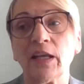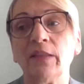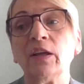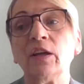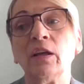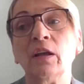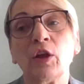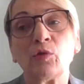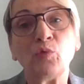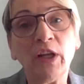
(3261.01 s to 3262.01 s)
And the
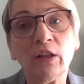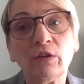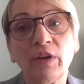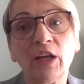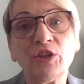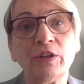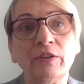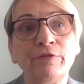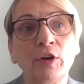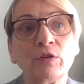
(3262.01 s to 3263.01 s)
relocation
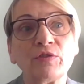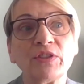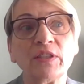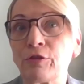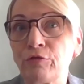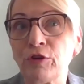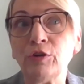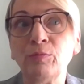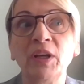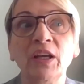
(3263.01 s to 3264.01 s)
folks
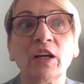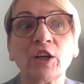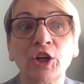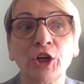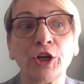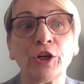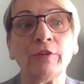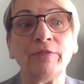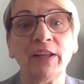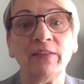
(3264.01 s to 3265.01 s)
threw me a
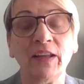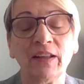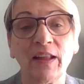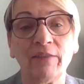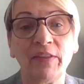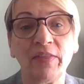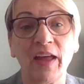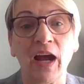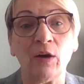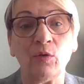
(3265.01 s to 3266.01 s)
curve in the 11th
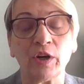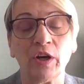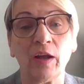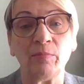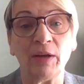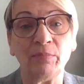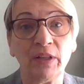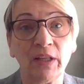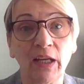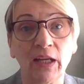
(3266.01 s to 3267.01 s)
hour on my
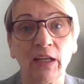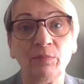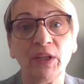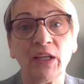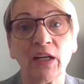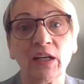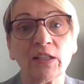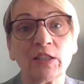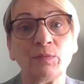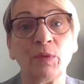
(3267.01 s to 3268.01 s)
plan,
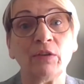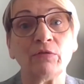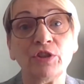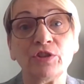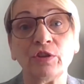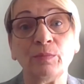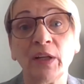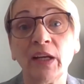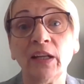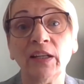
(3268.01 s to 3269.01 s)
because my original
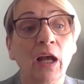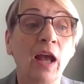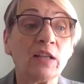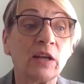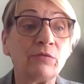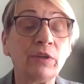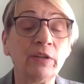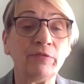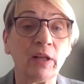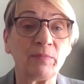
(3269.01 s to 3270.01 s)
plan, as I
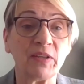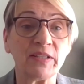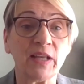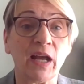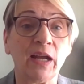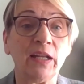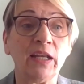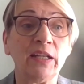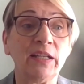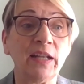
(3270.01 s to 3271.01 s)
redeveloped the site,
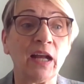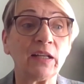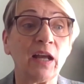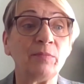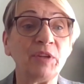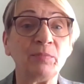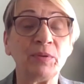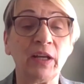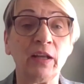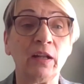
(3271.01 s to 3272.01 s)
it did not
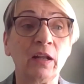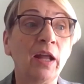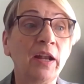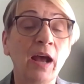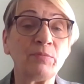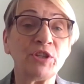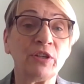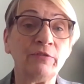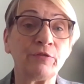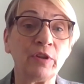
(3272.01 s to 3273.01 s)
contemplate an
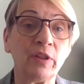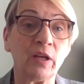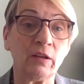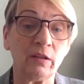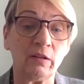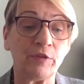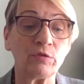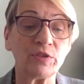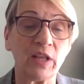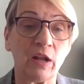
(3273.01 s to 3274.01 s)
option for the
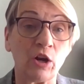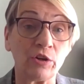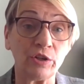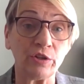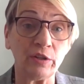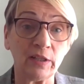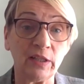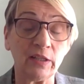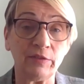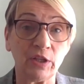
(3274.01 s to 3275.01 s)
folks that are currently
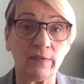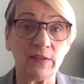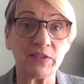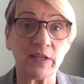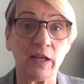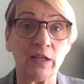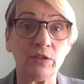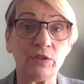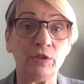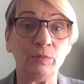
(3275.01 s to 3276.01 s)
living on the site
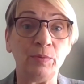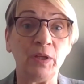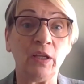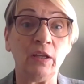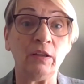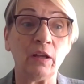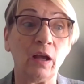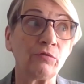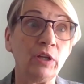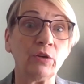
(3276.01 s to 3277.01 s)
to be
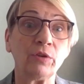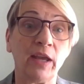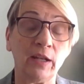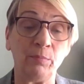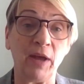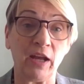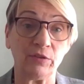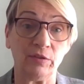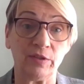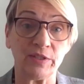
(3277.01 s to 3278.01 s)
relocated back
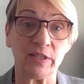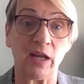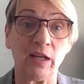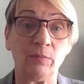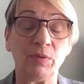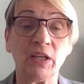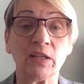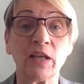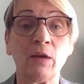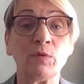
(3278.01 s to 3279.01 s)
to the site,
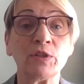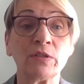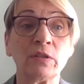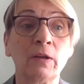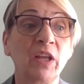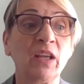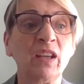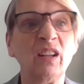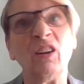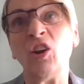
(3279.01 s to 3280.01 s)
because I was
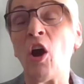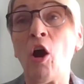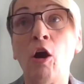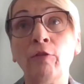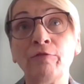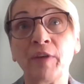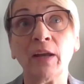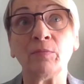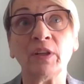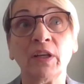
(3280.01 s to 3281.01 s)
taking an all
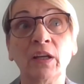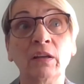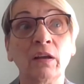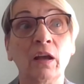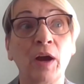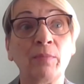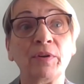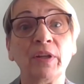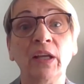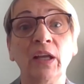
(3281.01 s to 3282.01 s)
family
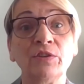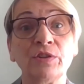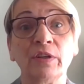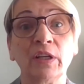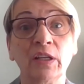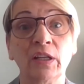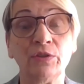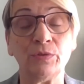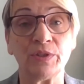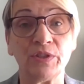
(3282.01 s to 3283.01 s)
property and turning it
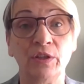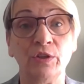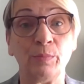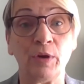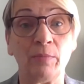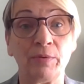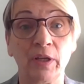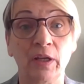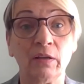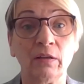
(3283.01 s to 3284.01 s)
into a senior property.